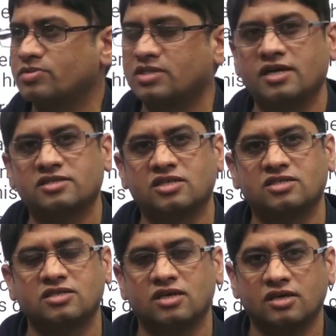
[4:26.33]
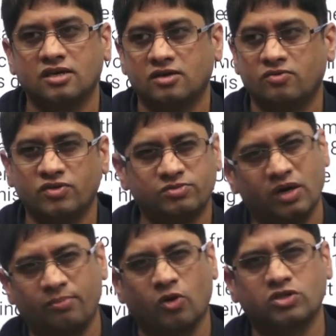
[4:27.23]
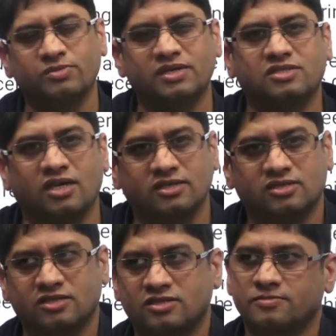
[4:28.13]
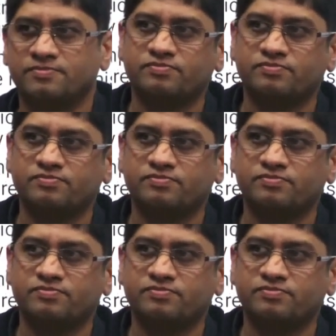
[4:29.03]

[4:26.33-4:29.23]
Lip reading: statistics, which approximate statistics.